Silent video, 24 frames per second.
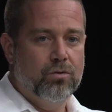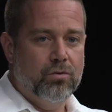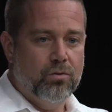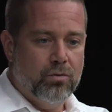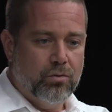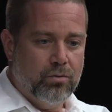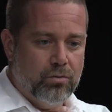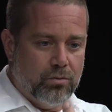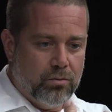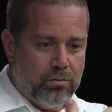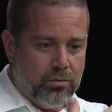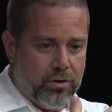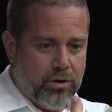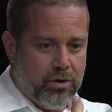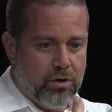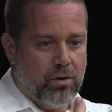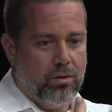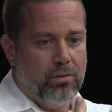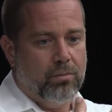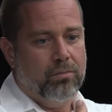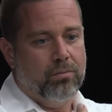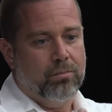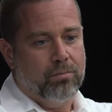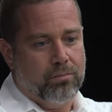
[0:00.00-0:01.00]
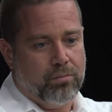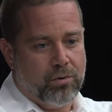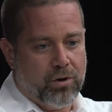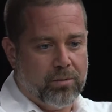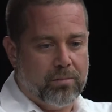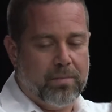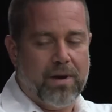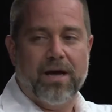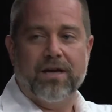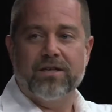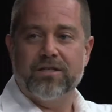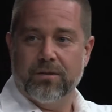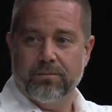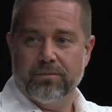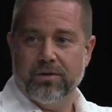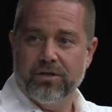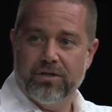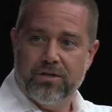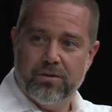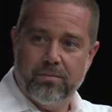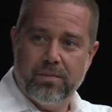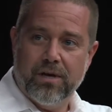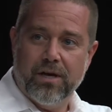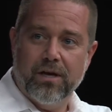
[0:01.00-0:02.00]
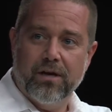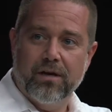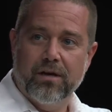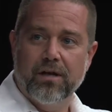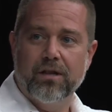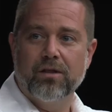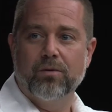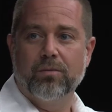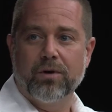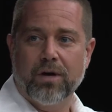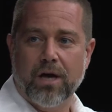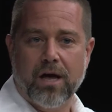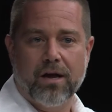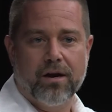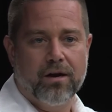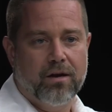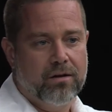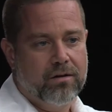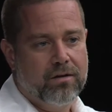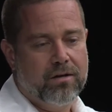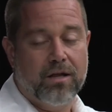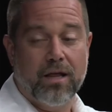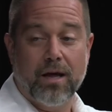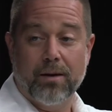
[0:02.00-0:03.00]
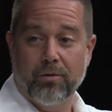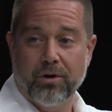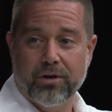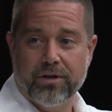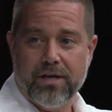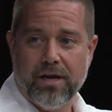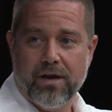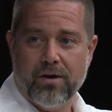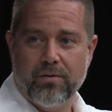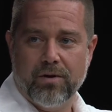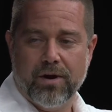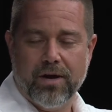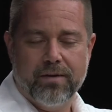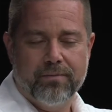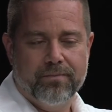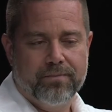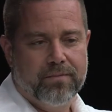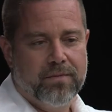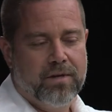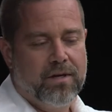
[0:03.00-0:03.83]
you, bring back something to me? And then we'll kind of collaborate that way.